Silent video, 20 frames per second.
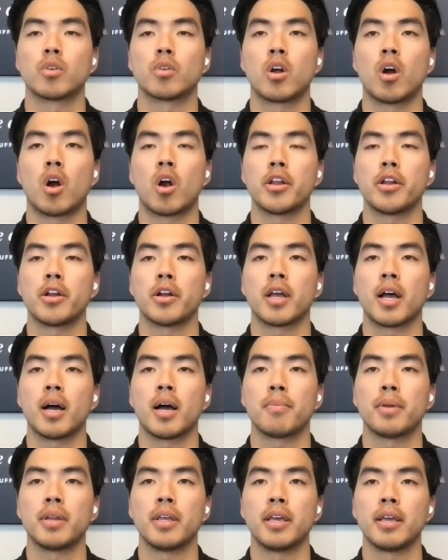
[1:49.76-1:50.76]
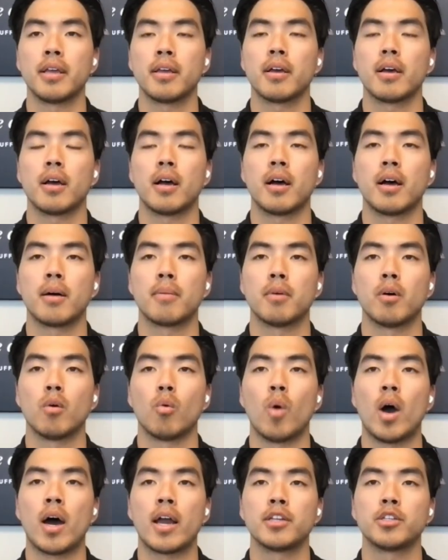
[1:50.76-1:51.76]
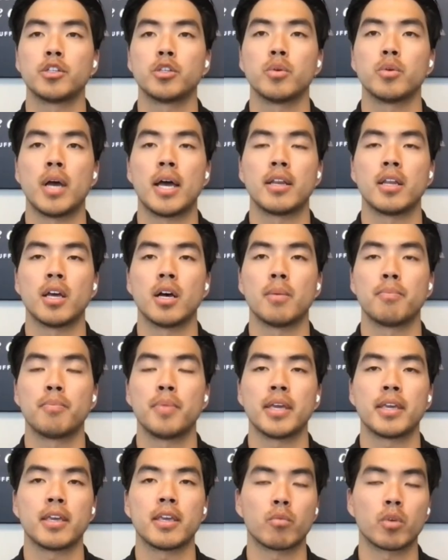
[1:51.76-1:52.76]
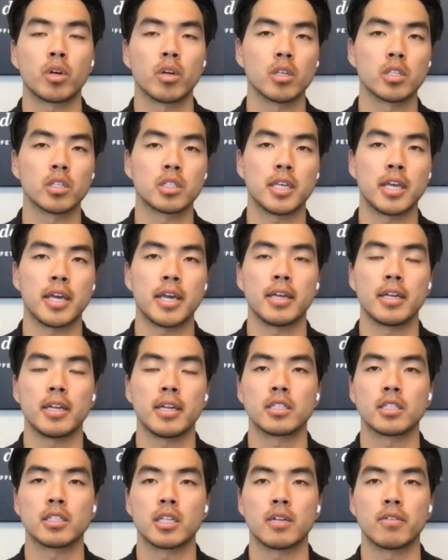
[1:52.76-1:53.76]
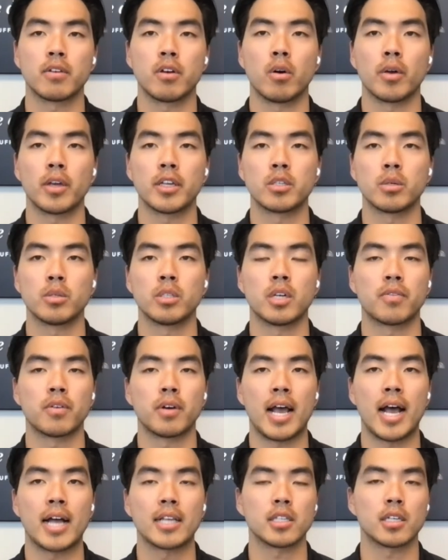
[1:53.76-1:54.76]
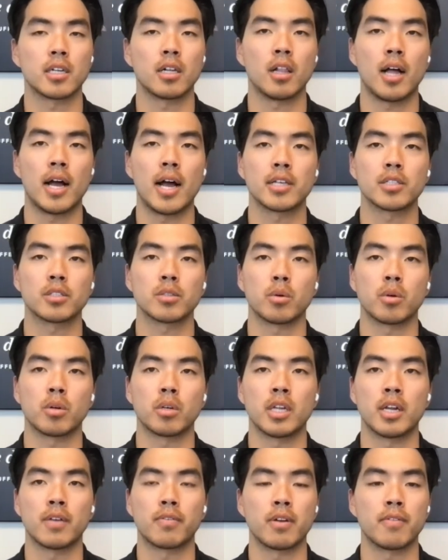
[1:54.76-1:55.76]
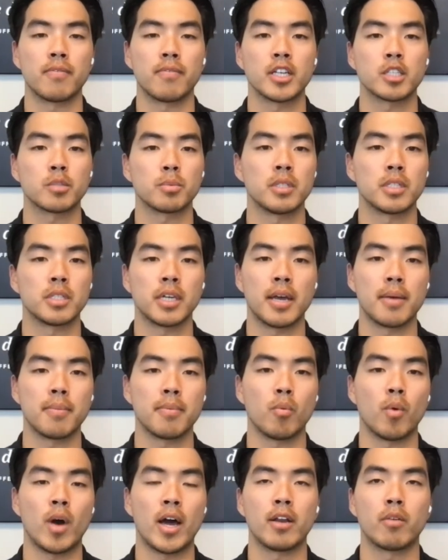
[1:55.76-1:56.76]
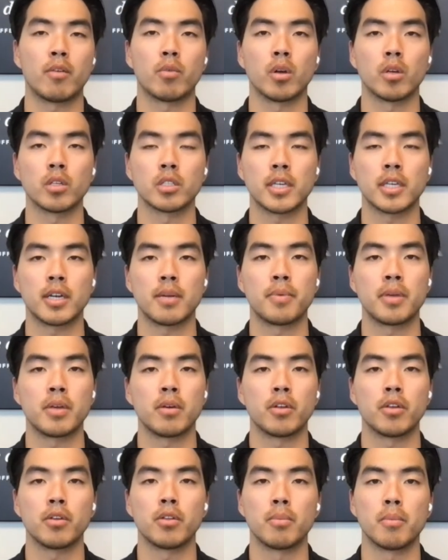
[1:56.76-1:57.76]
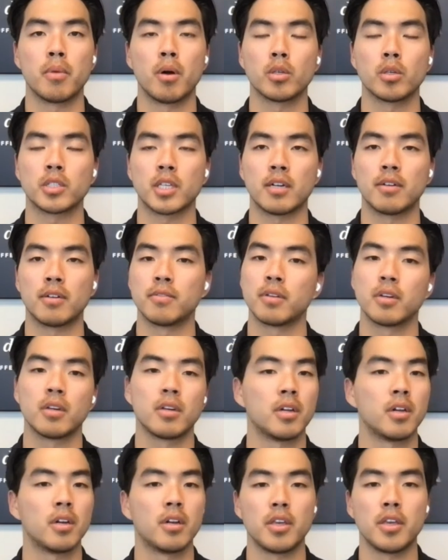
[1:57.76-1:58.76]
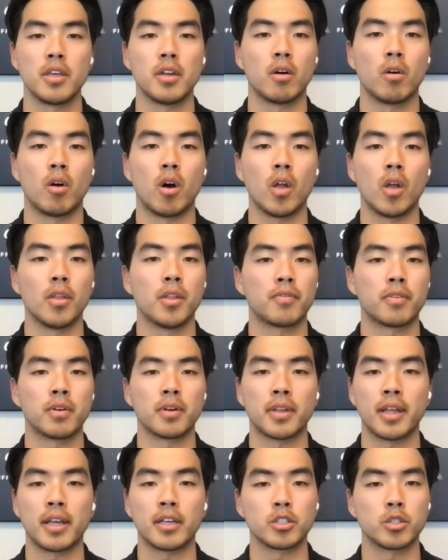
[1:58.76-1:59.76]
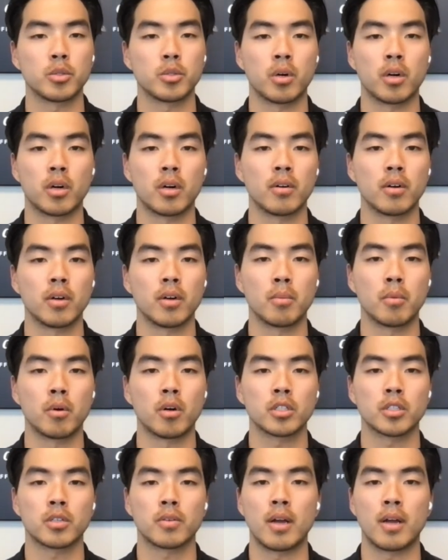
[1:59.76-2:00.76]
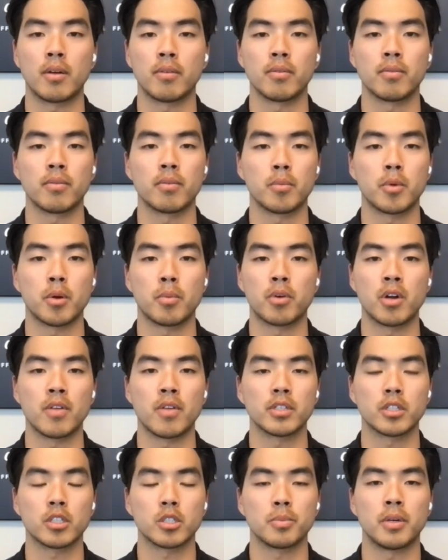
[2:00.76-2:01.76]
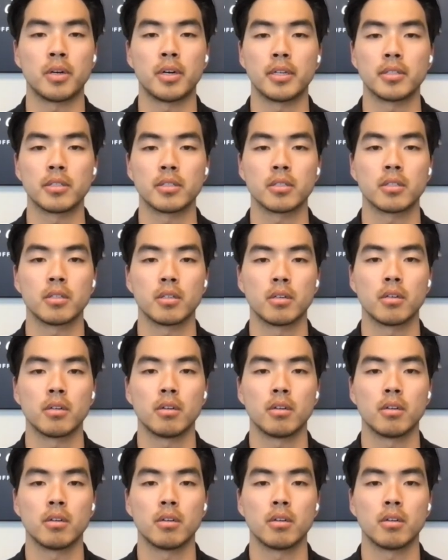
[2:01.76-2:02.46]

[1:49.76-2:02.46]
regarding your company, um, why did you end up picking real estate instead of going into a different asset class or a different investment type? Why did real estate appeal to you the hmm. most out of, you know, all the different things you were immersed around from your previous experience?